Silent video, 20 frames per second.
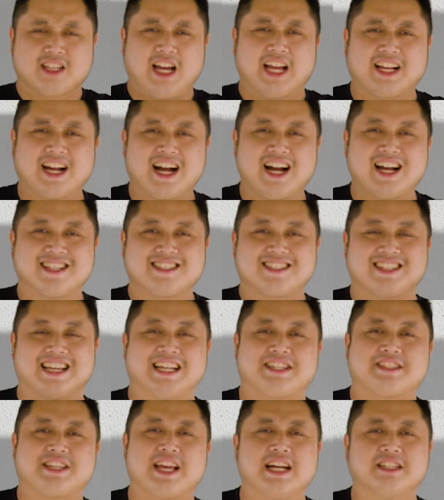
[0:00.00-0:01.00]
Hey guys,
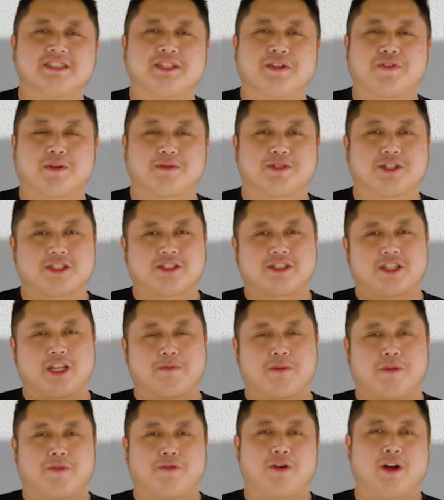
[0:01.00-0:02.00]
it's Anthony from Just
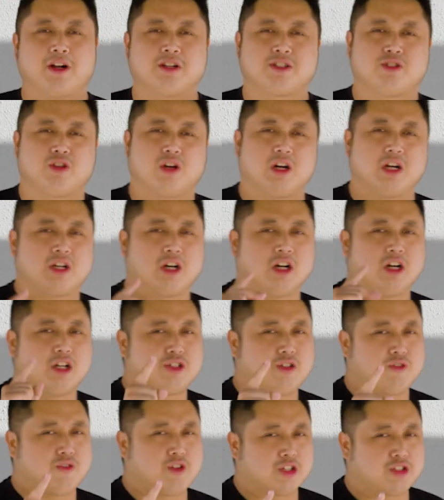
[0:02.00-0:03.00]
Keep It Fresh. So I
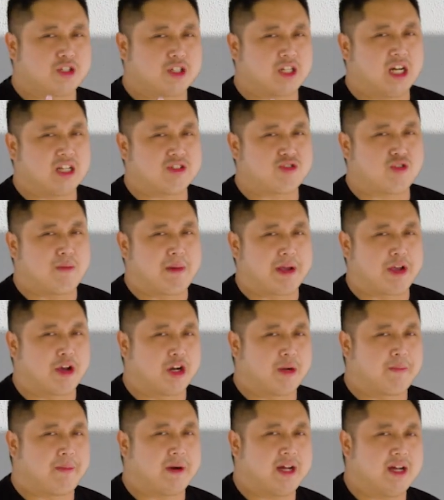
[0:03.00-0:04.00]
heard you've got your car ceramic
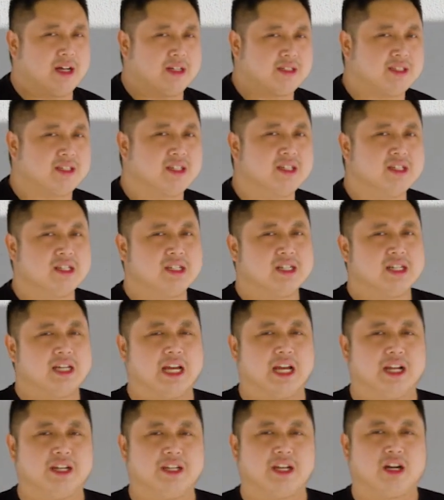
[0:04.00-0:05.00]
coated by us,
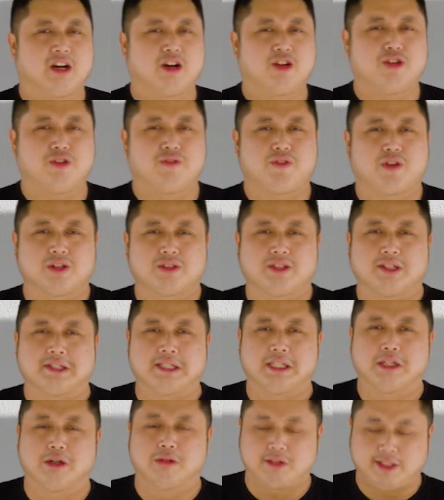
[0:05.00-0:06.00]
and now you've got this
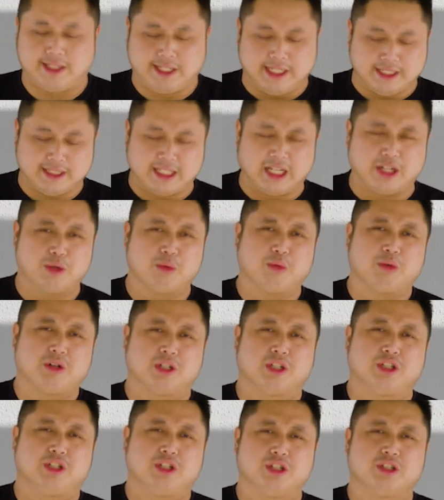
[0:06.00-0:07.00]
little kit that you want
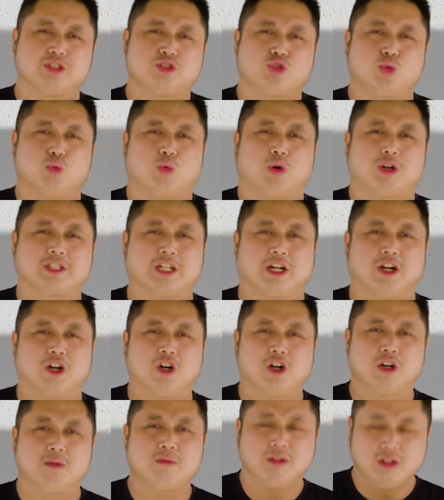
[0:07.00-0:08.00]
to use to wash at
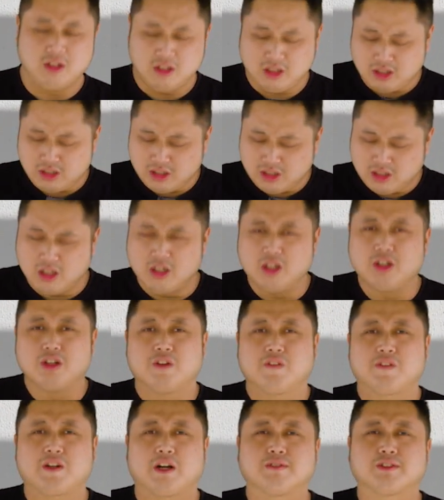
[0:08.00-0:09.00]
home.
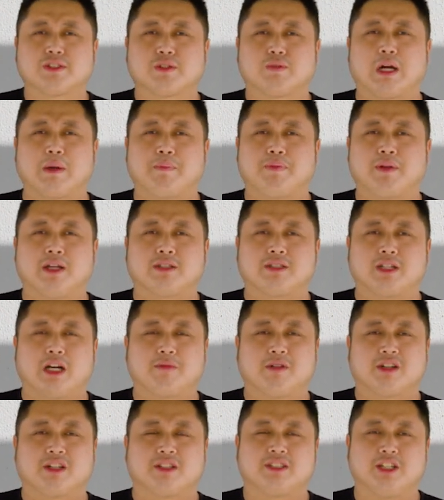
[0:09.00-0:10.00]
You've come to the right place. I'm
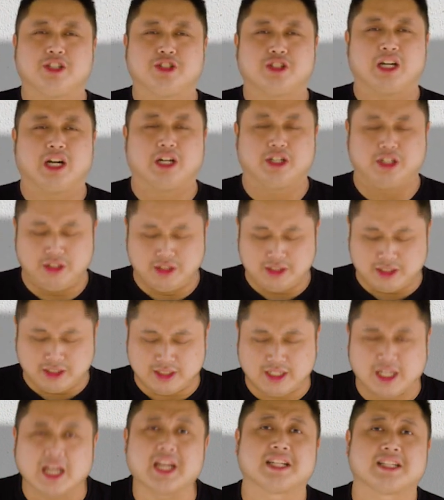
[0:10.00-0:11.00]
going to teach you how to use this
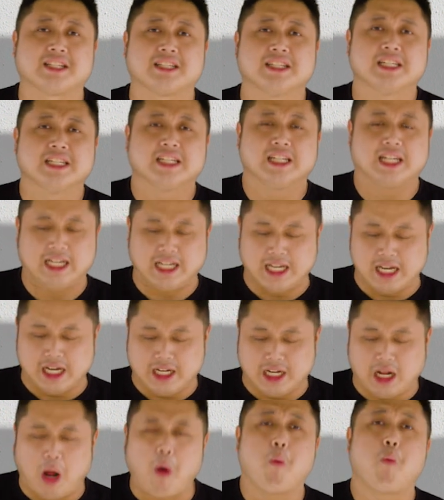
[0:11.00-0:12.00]
kit
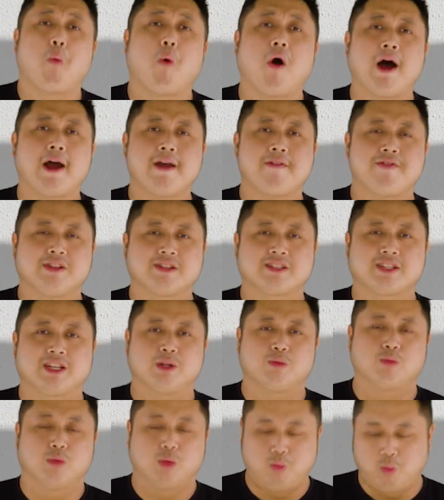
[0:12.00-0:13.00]
and why this
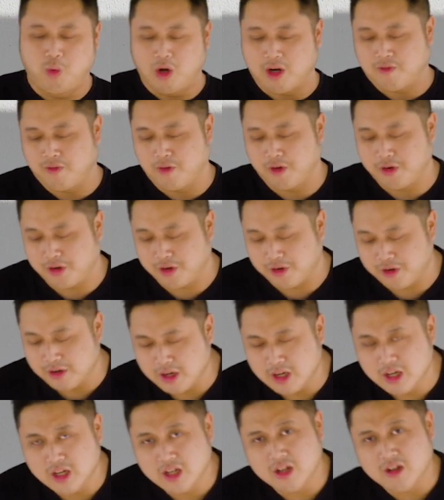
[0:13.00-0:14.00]
kit would work for you.
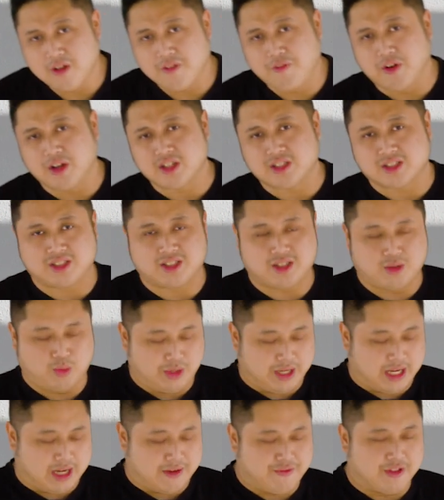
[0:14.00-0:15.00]
First,
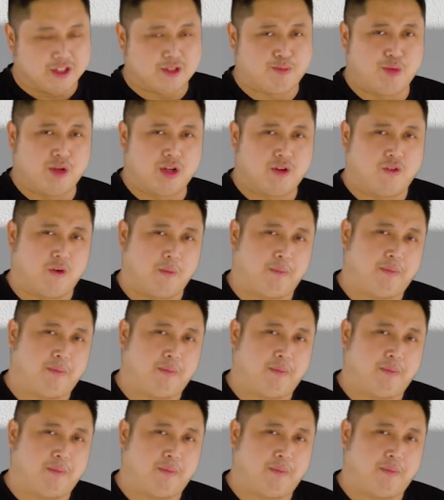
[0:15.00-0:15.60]
we have this beautiful